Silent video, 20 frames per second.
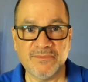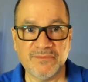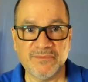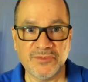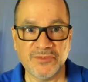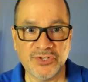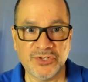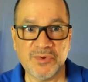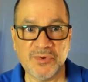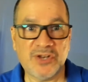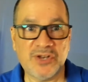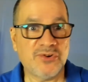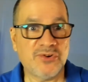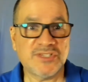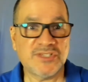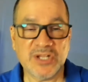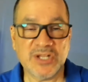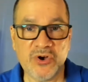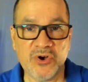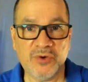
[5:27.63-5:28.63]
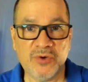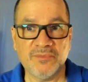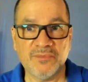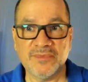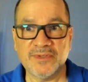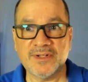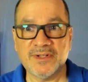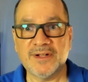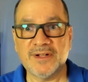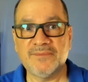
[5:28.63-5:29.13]
you in a nursing
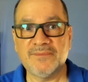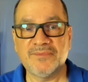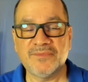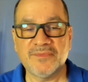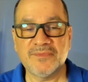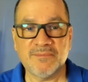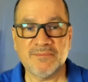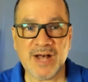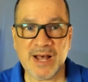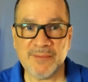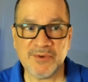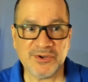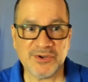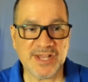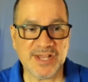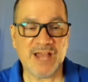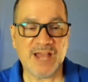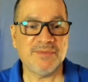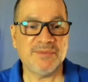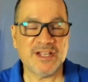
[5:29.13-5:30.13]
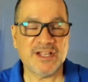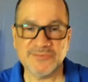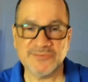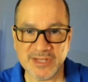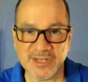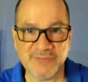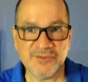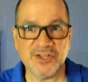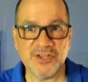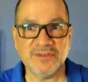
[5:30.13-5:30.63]
home, mom or dad, because we
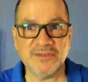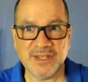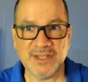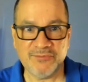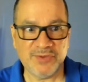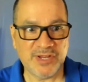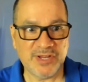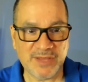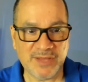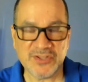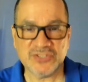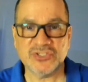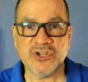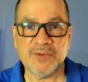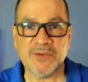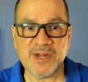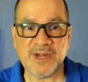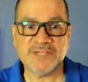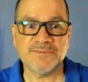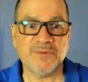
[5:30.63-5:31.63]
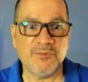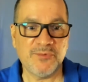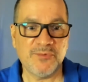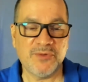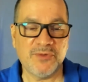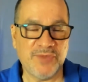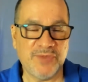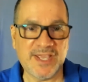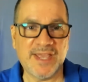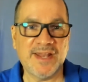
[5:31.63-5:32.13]
love you so much, but
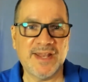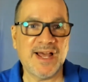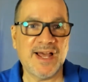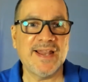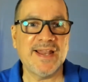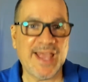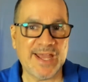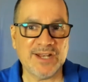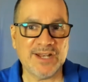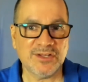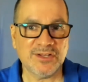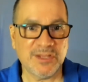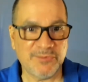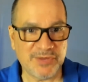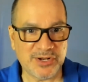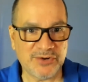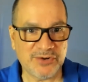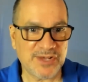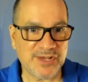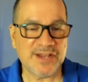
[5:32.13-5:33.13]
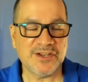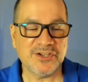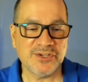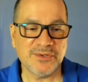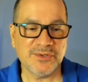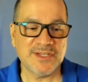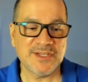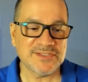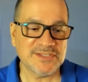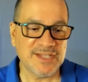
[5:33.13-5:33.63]
we cannot handle it. We don't know how to
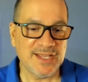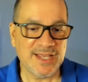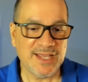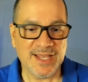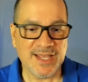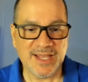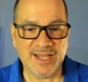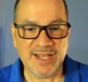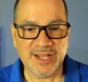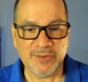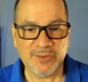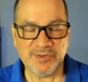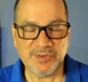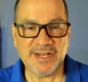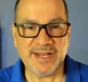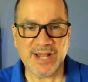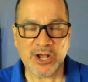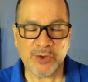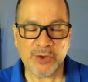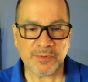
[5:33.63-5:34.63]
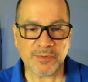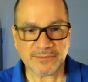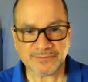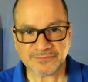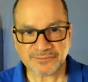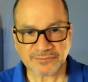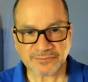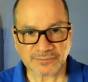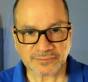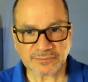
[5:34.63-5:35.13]
do this. We need help.
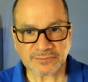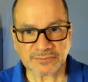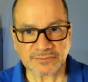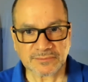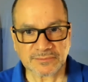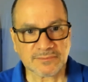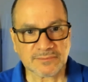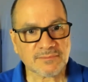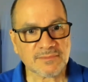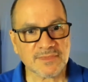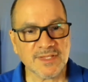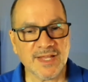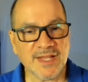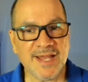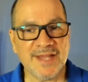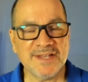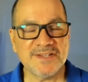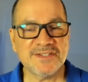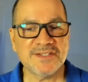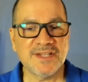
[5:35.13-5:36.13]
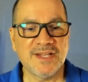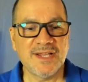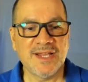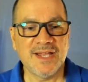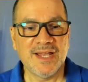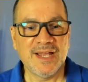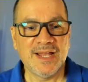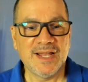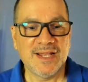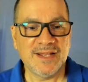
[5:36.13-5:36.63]
And
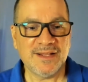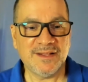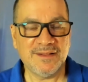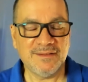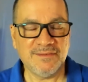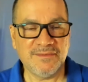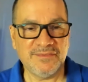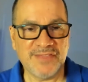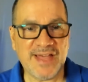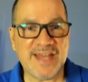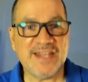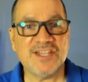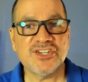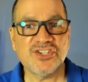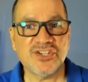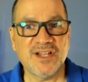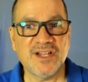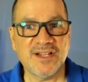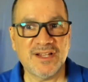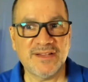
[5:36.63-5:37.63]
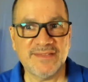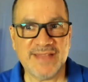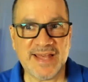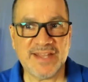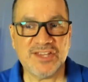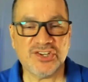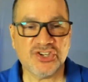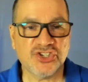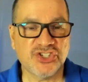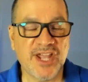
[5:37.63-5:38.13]
that
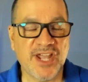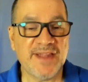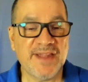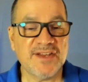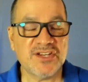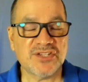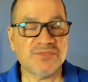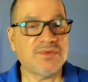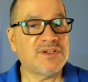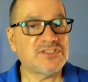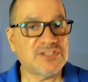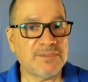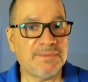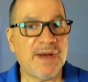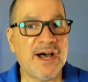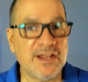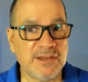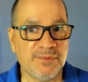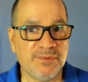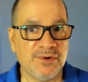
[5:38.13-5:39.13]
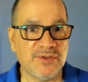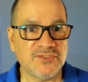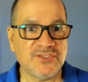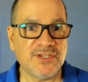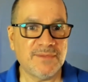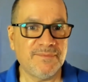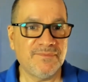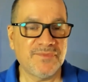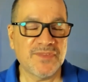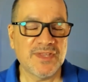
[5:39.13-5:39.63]
is change thrust upon a
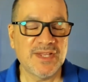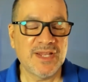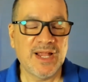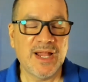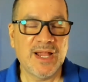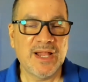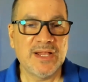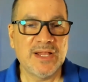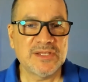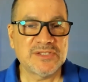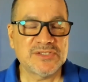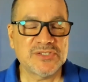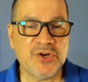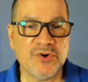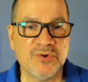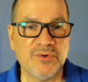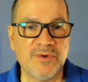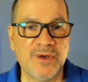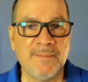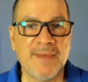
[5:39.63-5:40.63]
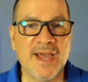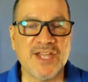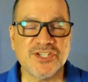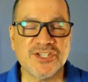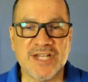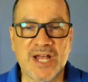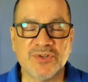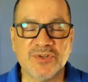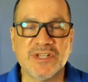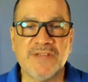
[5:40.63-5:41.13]
person. So
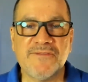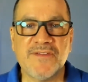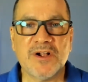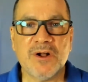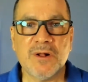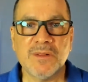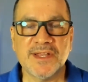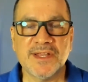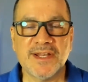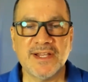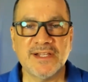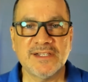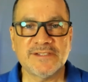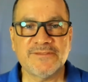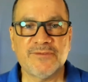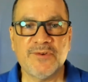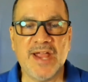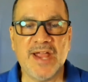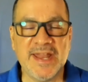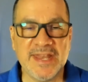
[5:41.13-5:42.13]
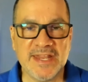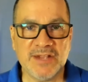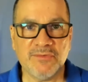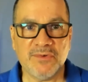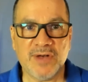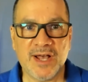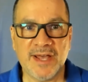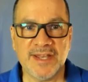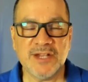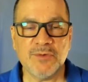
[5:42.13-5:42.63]
imagine how difficult it is for
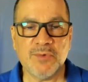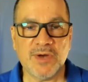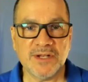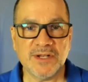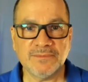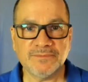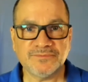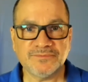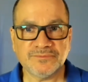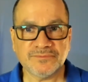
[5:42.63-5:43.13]
anyone